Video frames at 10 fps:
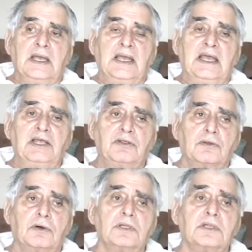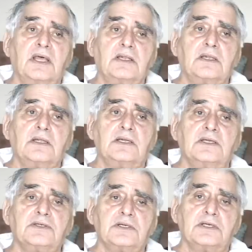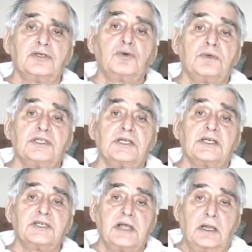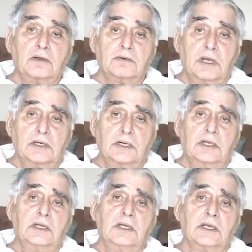he thought that the disease was accelerating,